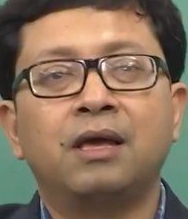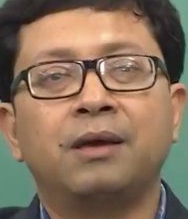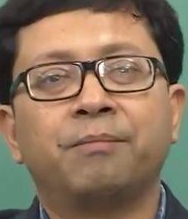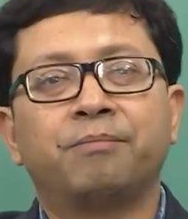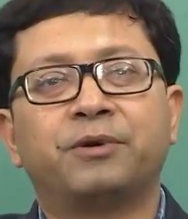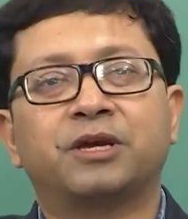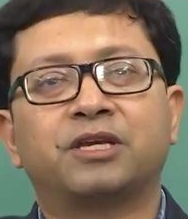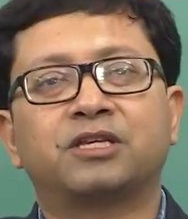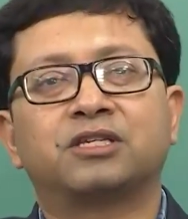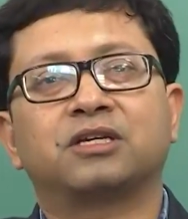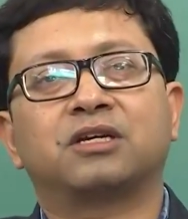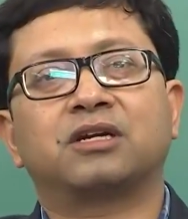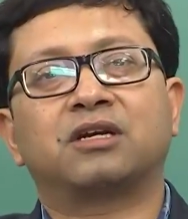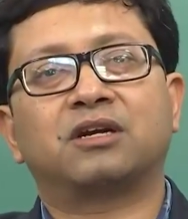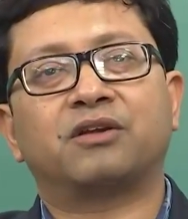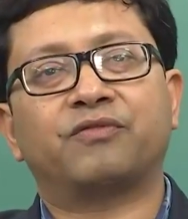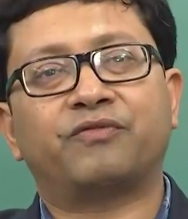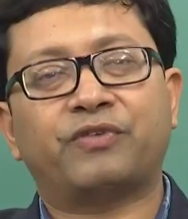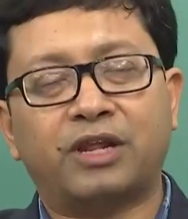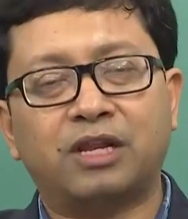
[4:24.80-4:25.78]
picture
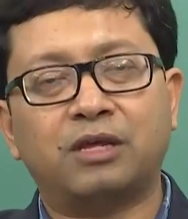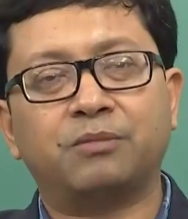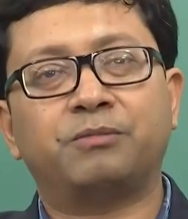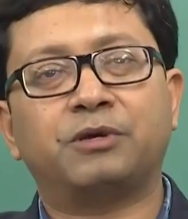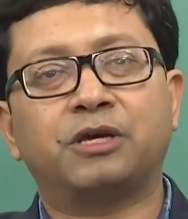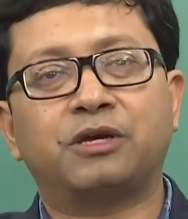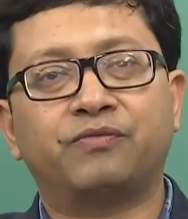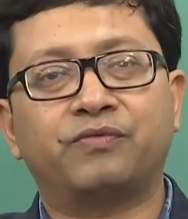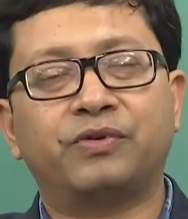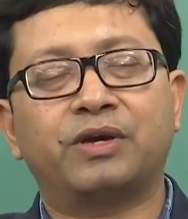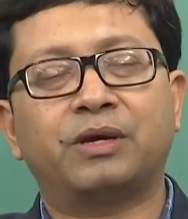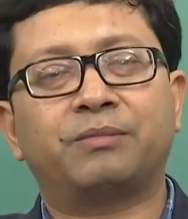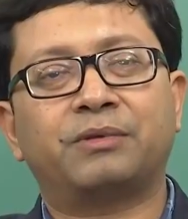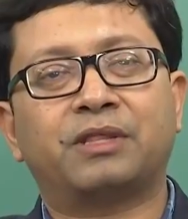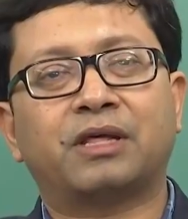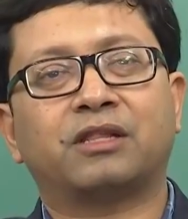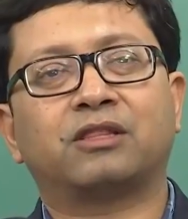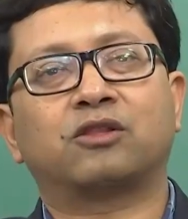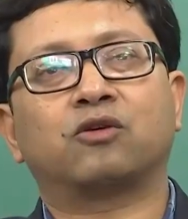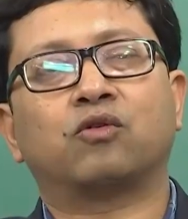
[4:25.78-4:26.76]
in a very big way,
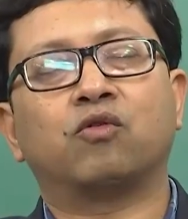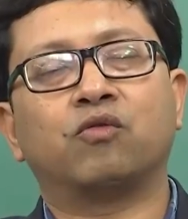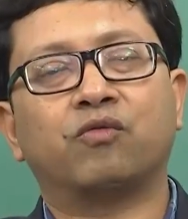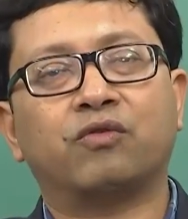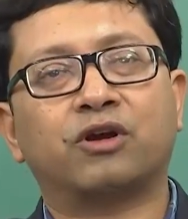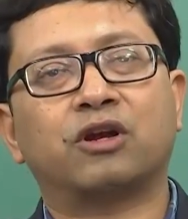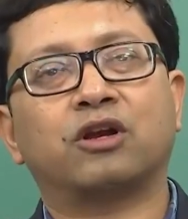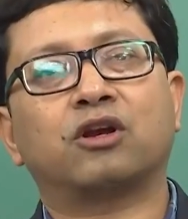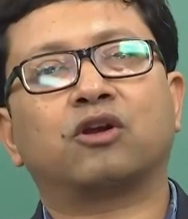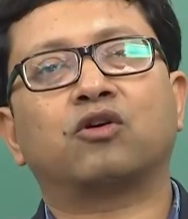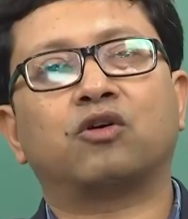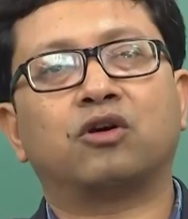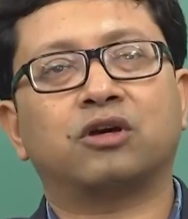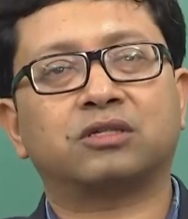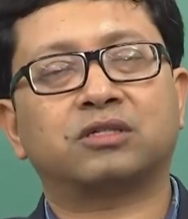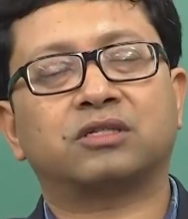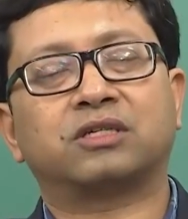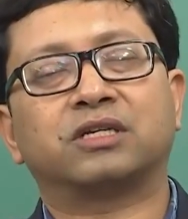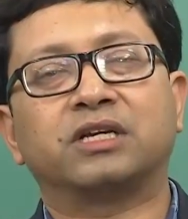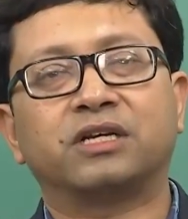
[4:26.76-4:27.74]
that the overall
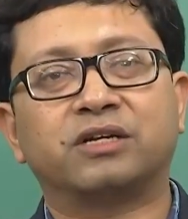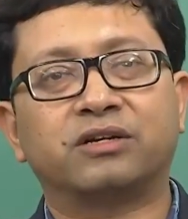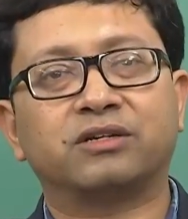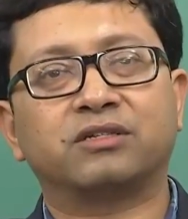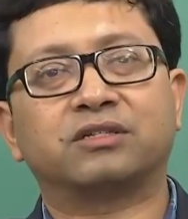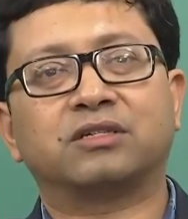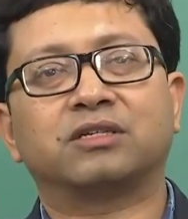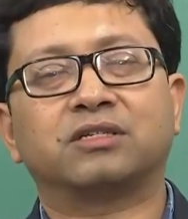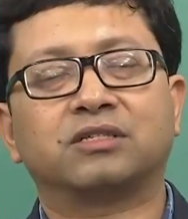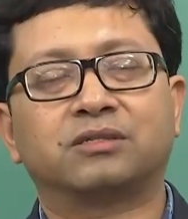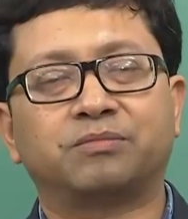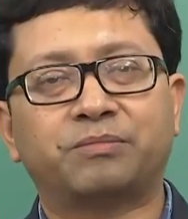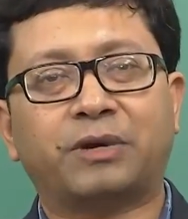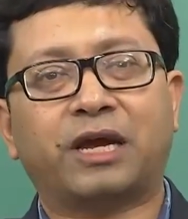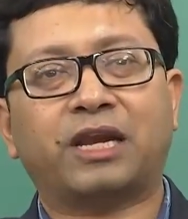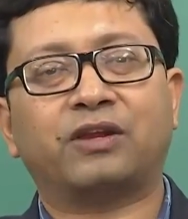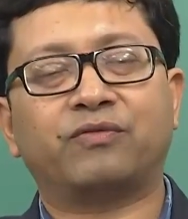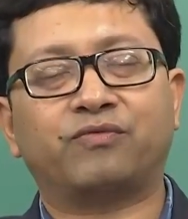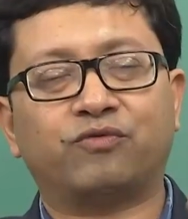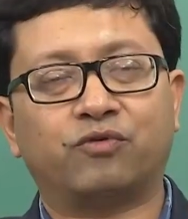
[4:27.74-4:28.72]
cost increases
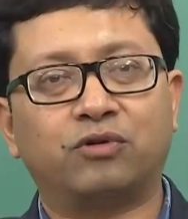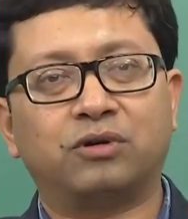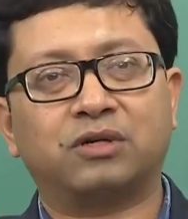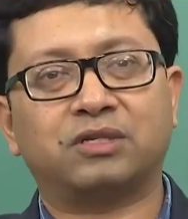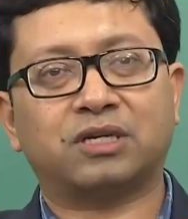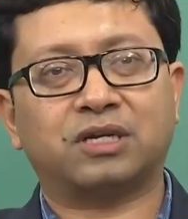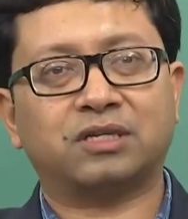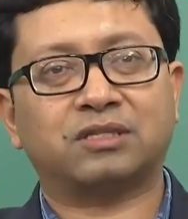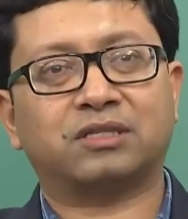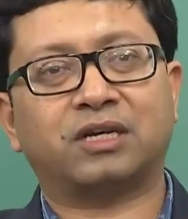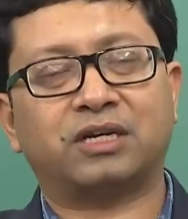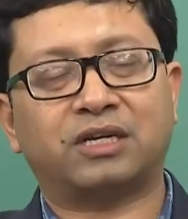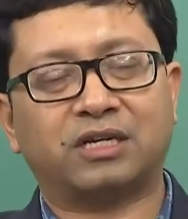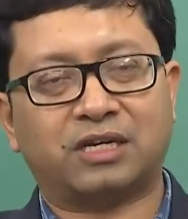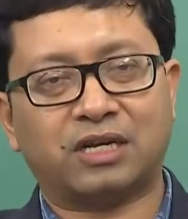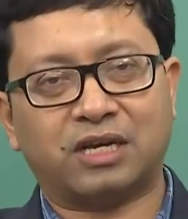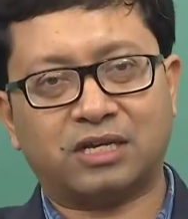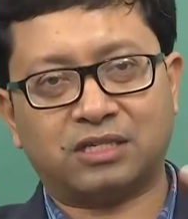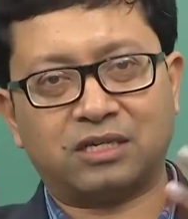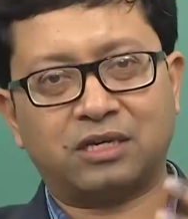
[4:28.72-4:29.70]
manifold, such that it
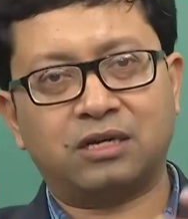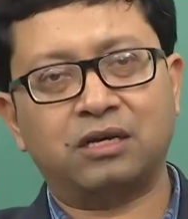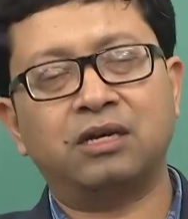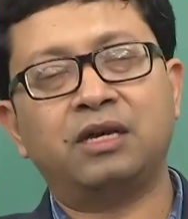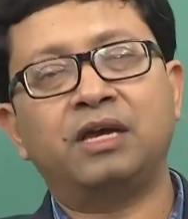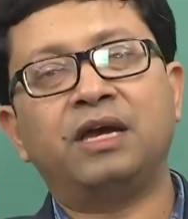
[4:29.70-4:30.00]
has a